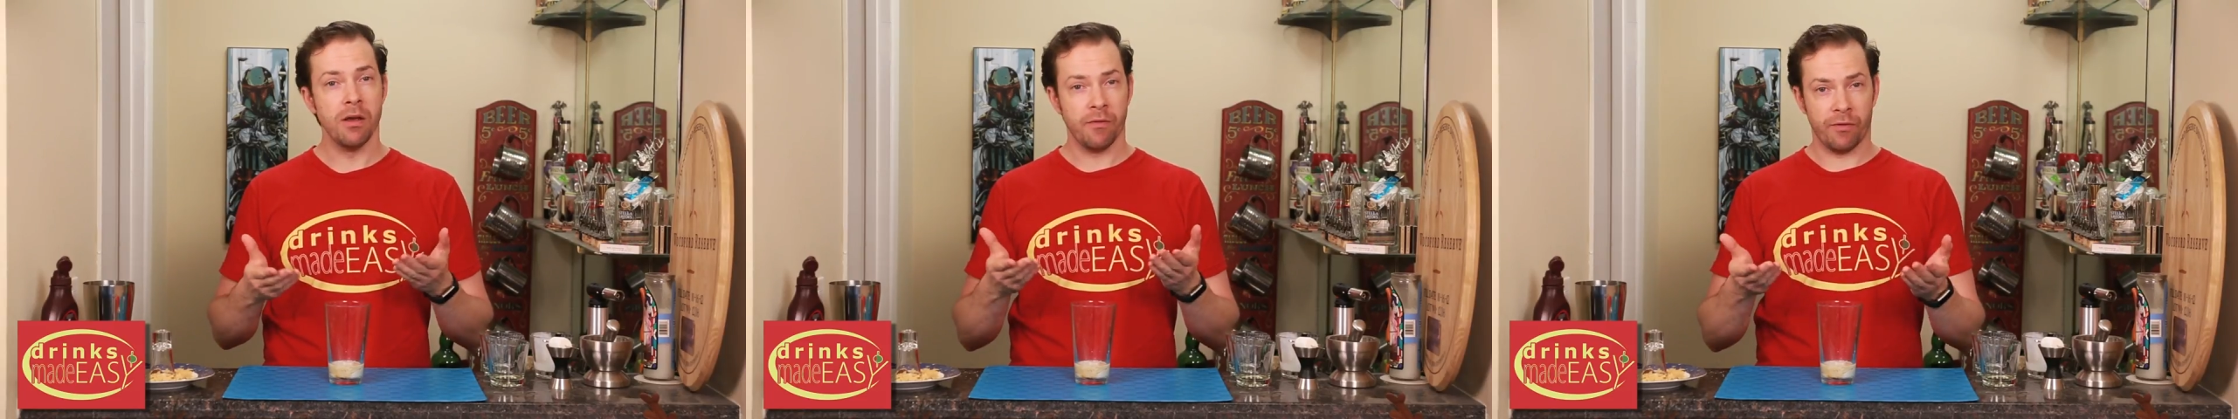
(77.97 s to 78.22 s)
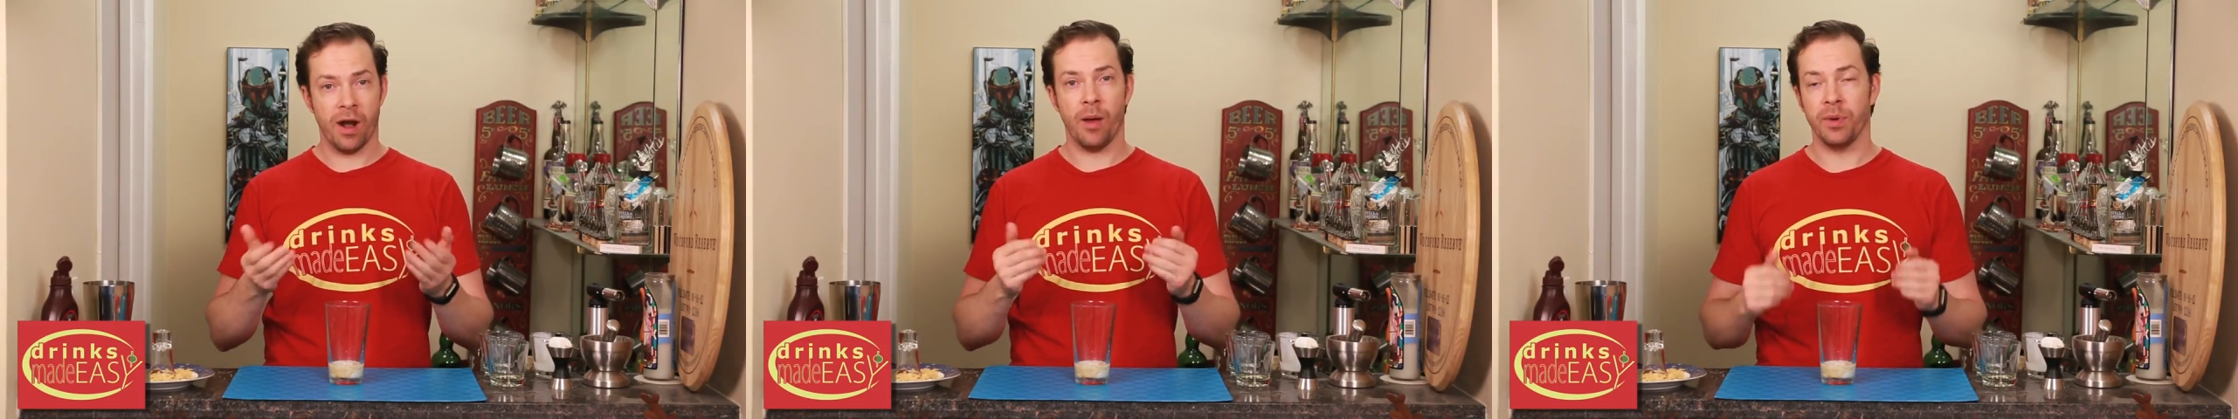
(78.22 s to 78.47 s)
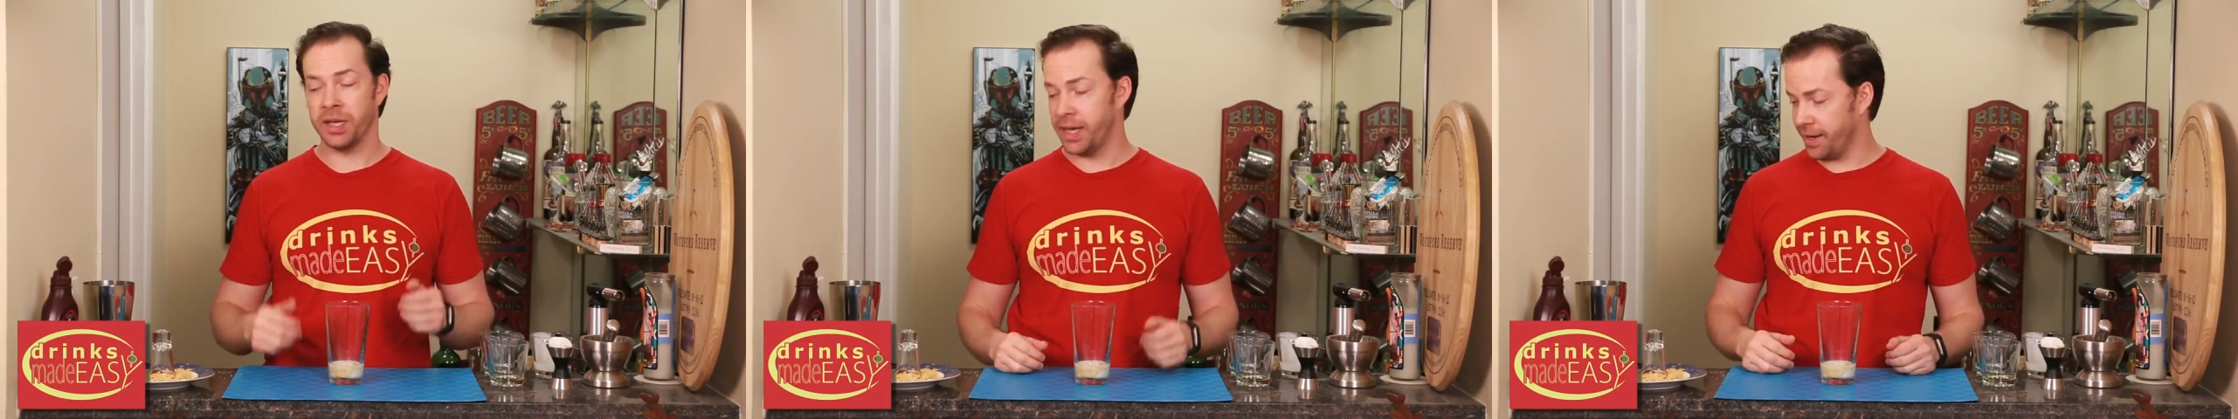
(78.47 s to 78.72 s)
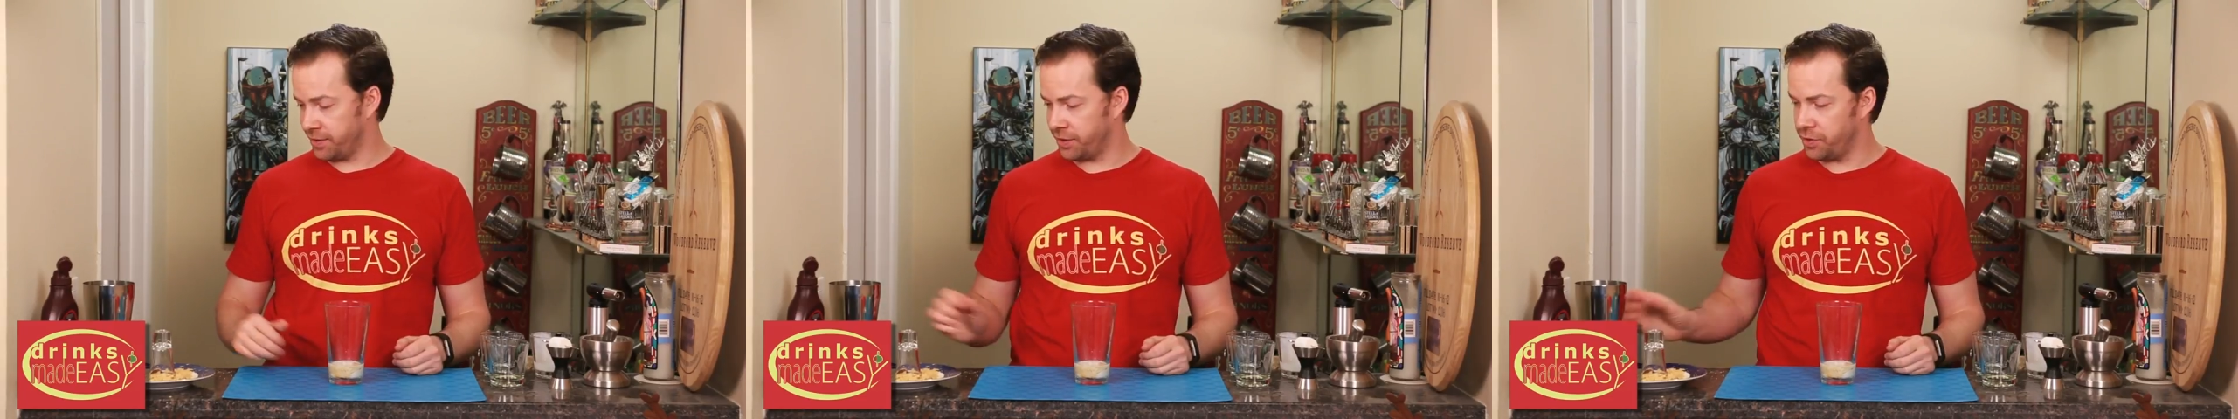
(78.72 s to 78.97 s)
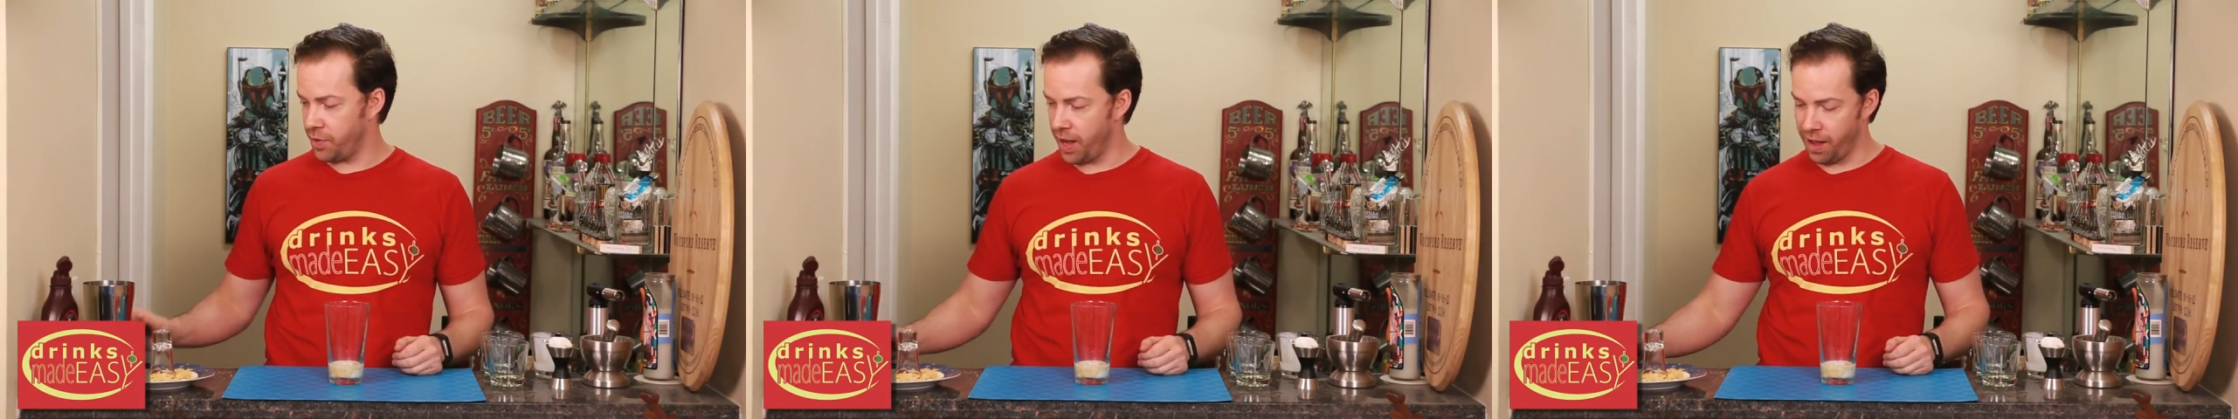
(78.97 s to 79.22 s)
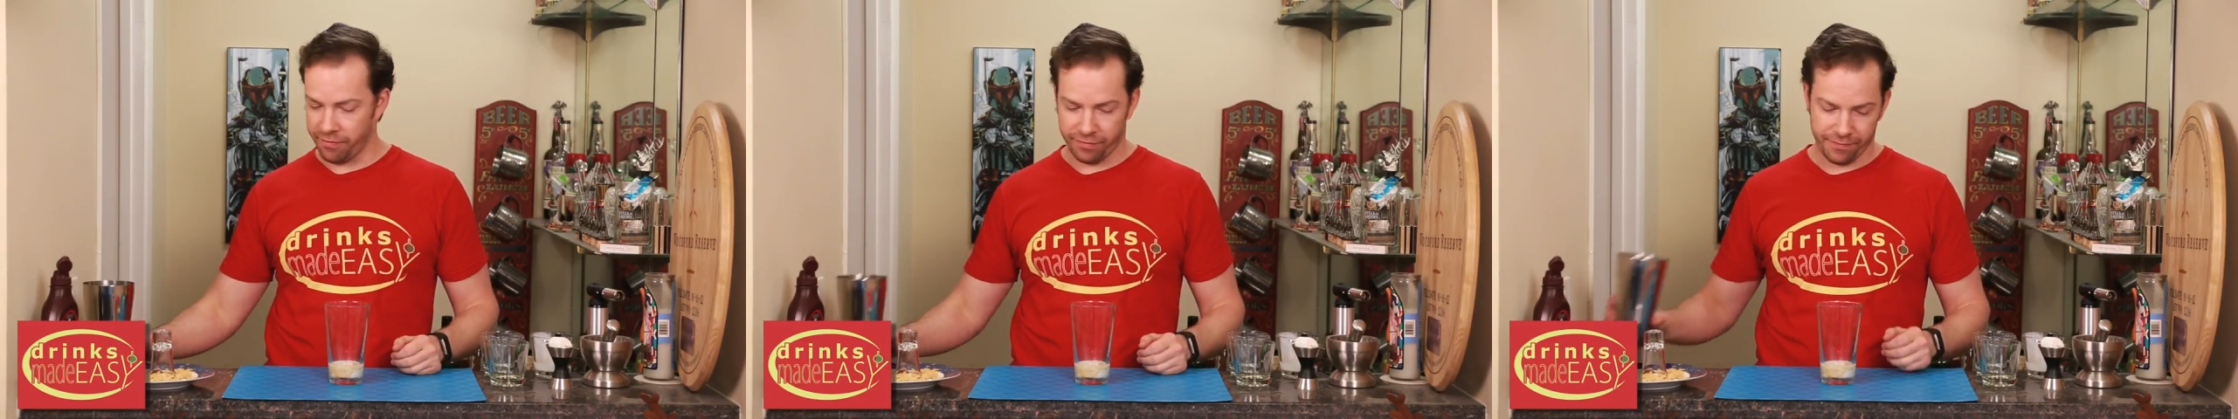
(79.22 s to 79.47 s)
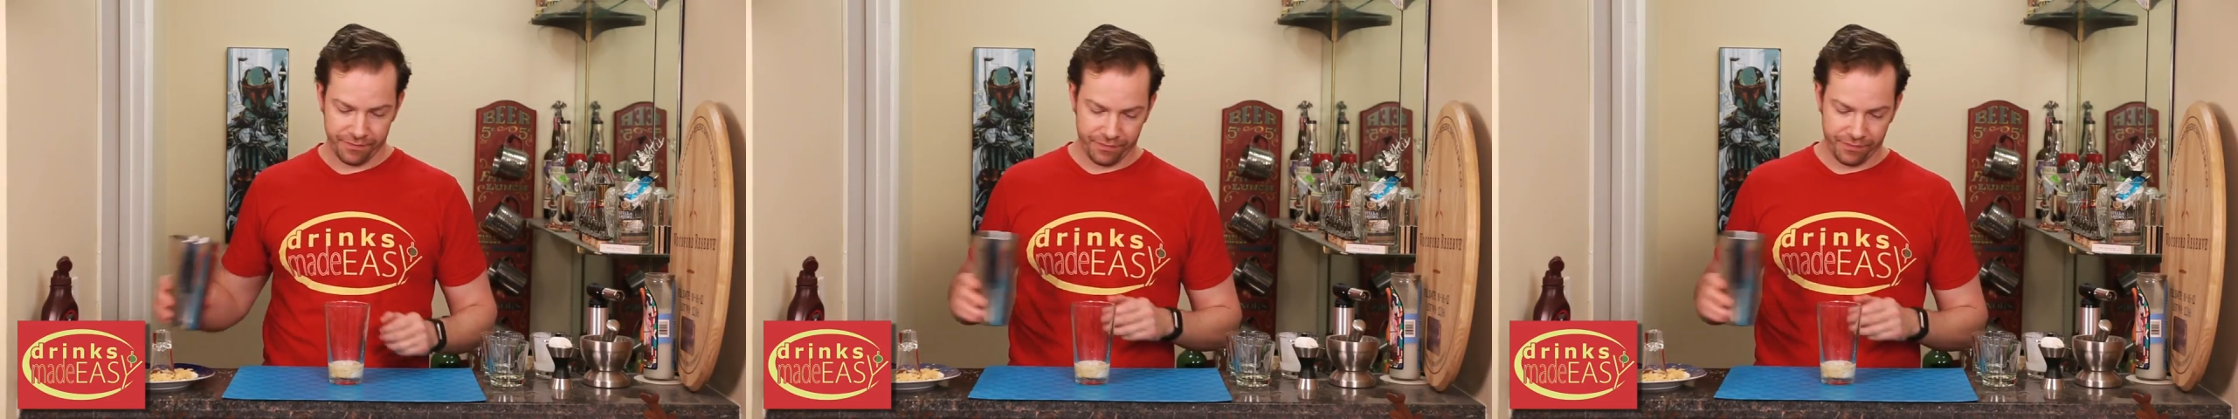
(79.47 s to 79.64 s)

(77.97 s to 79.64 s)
for how many guests you have.